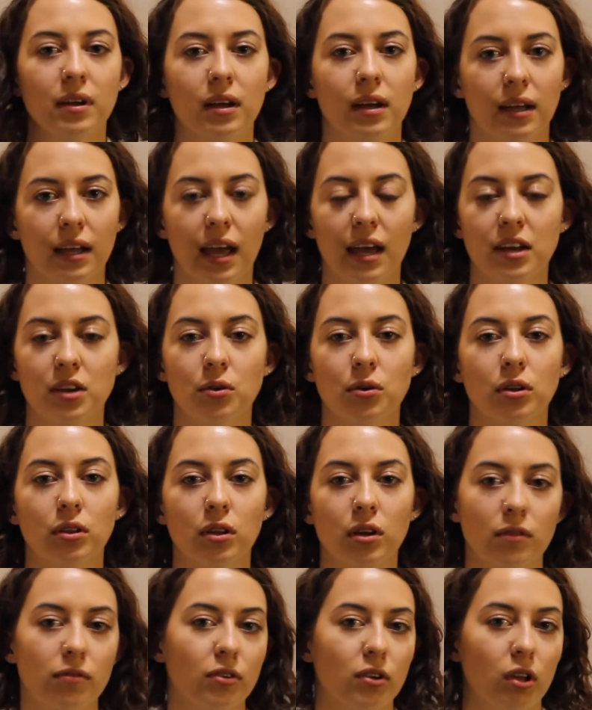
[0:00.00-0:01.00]
again, you can
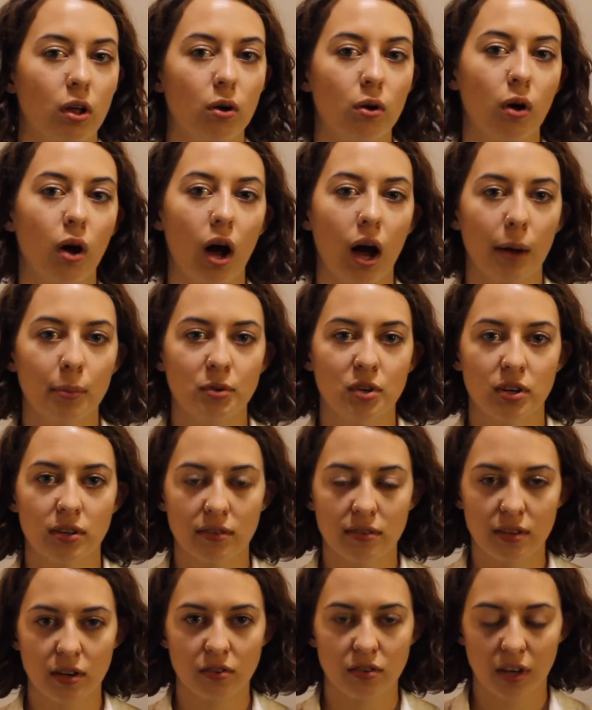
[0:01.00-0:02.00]
look for local
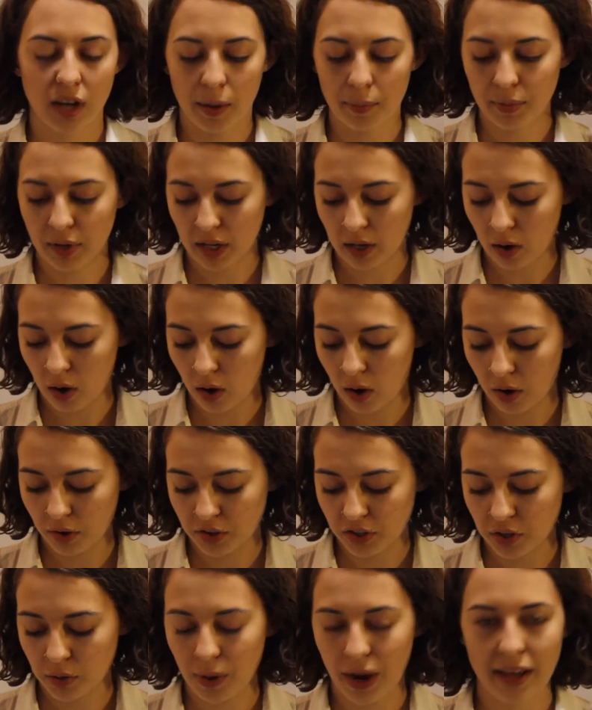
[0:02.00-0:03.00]
options. There's a company
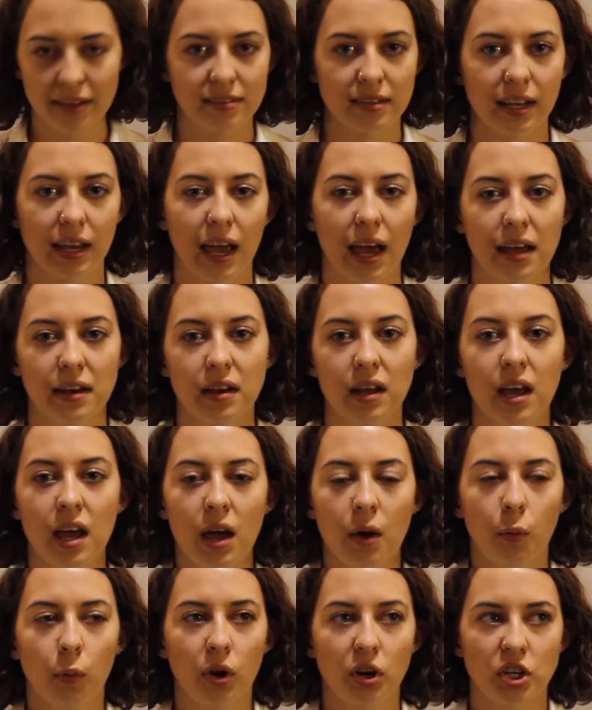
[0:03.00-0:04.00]
called US Again,
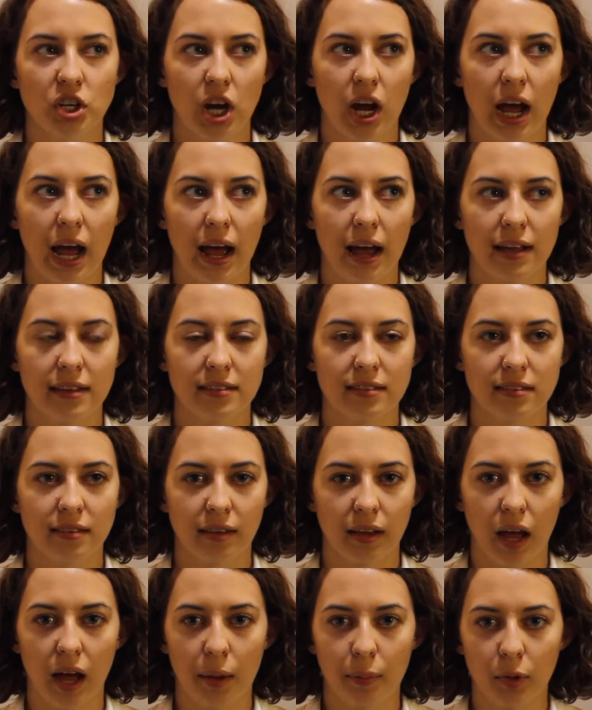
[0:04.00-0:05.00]
which has
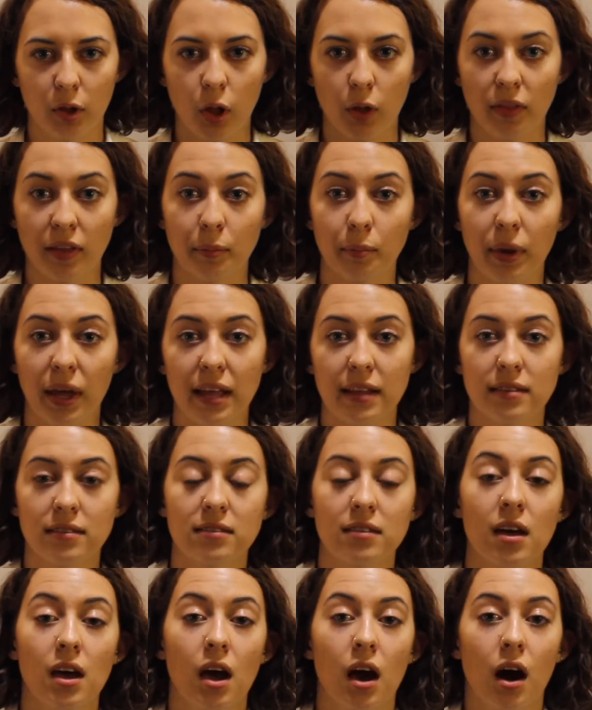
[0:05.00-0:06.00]
clothing
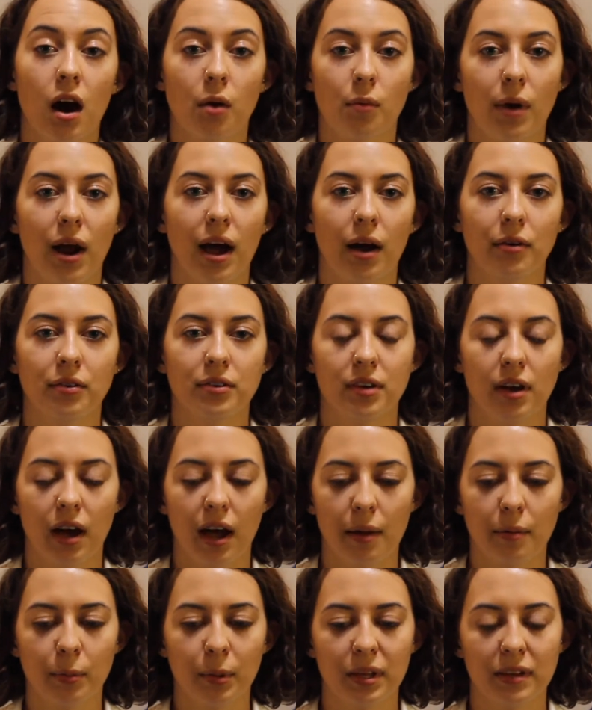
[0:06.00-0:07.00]
bins around,
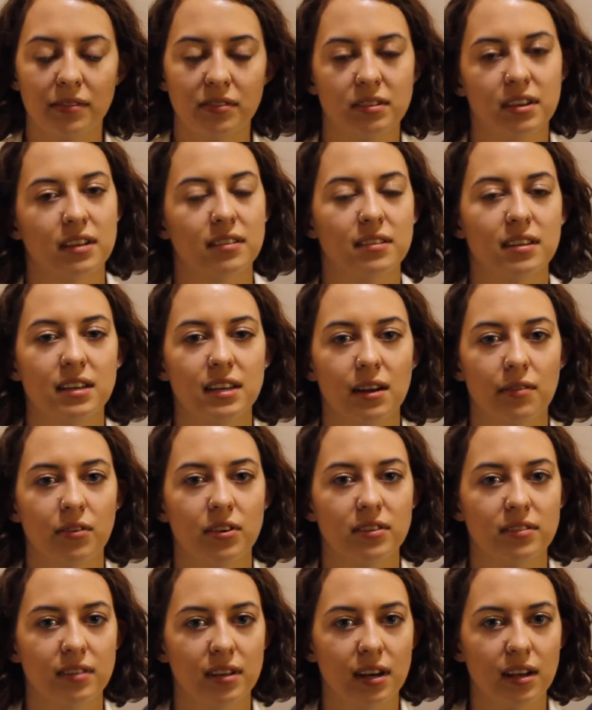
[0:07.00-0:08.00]
I believe, 16
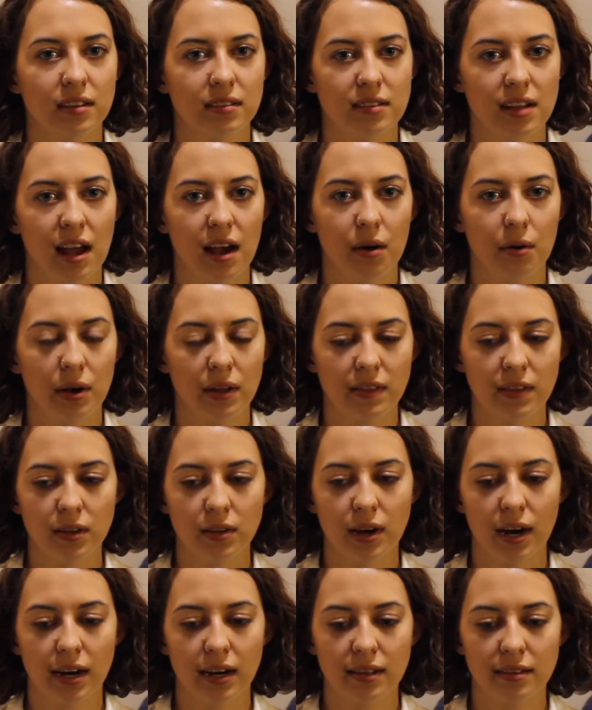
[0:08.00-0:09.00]
different cities now in the
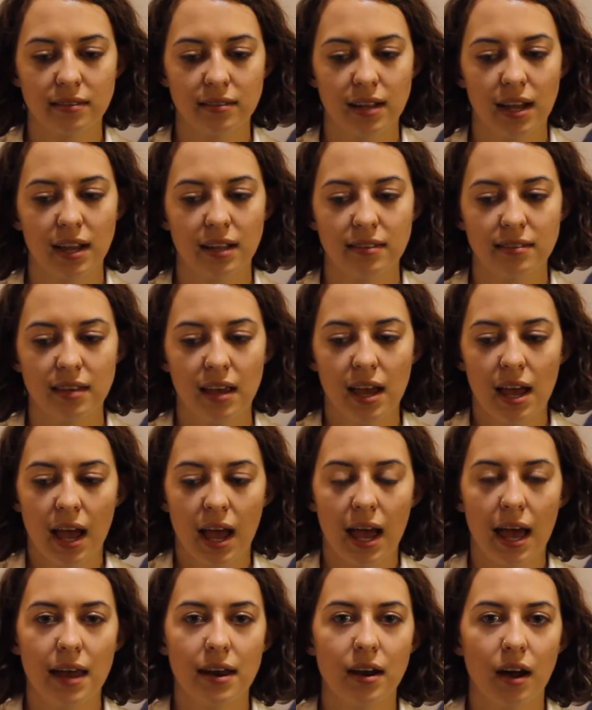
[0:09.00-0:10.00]
United States,
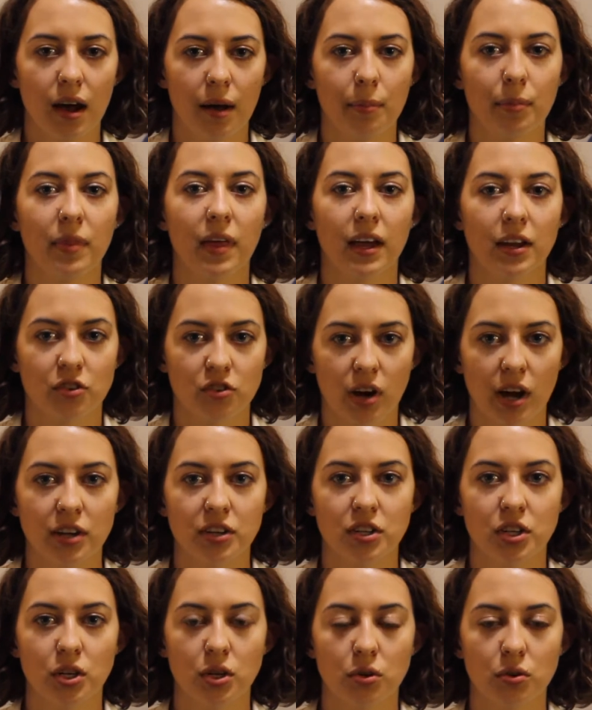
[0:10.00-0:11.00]
and they try
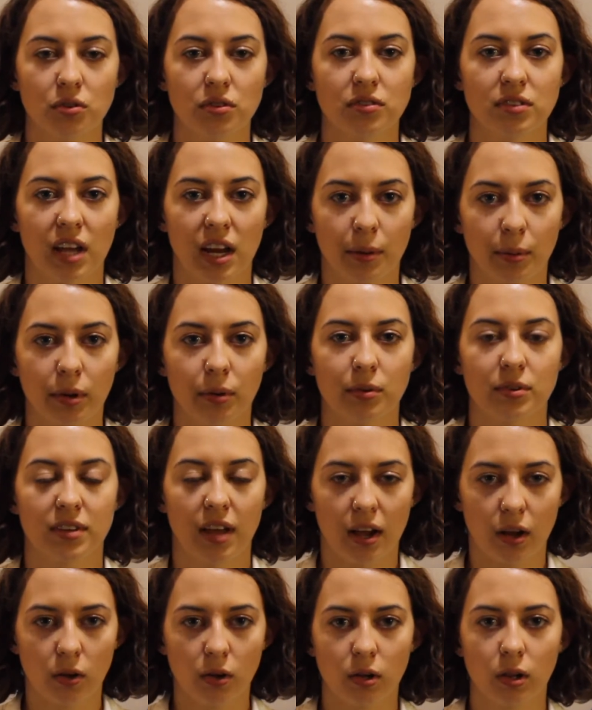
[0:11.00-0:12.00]
to sustainably
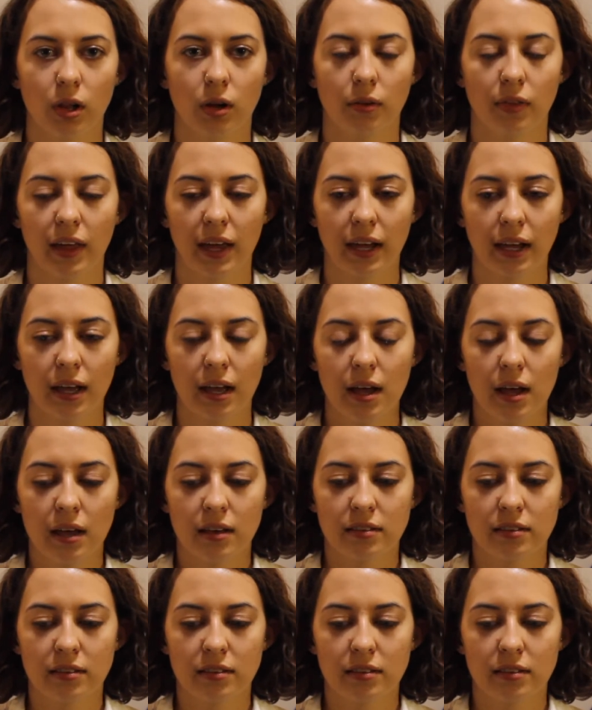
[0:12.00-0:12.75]
recycle clothing.